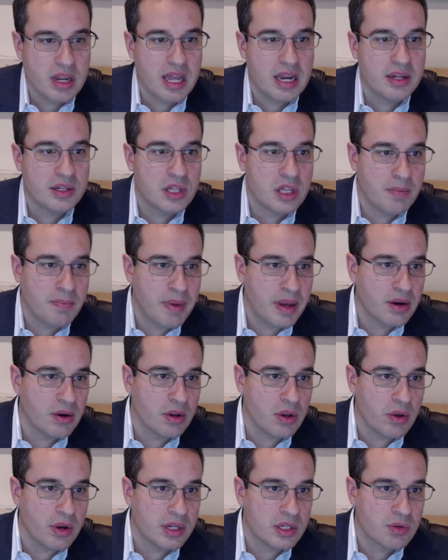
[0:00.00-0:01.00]
you get into the
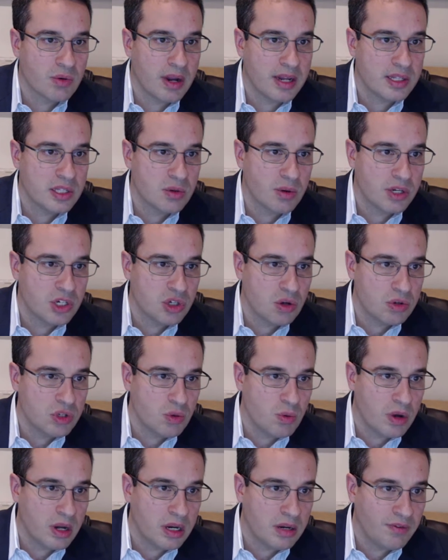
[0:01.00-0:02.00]
bigger units, right? So I showed
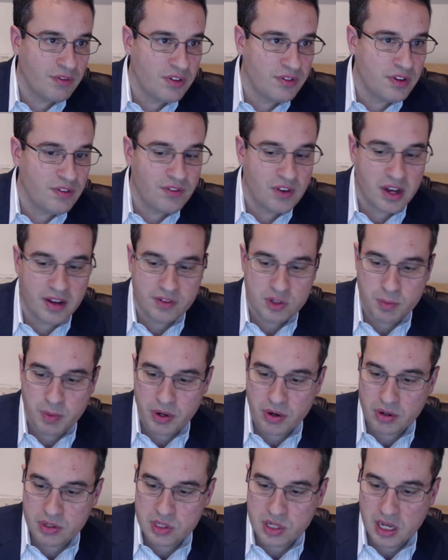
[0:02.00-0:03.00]
you one in 55
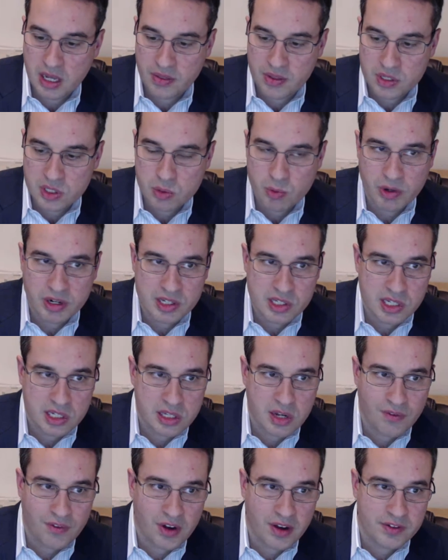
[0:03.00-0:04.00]
Spears. This is one in
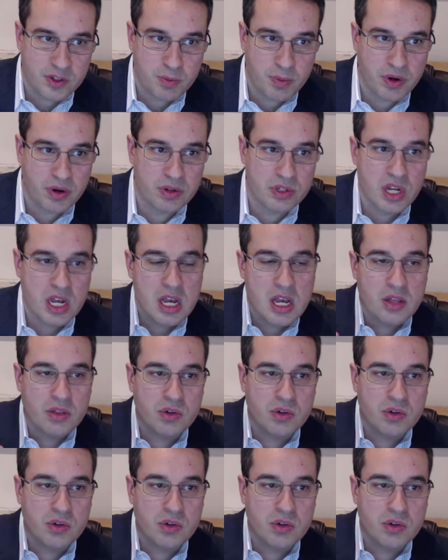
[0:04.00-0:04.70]
65 Spears.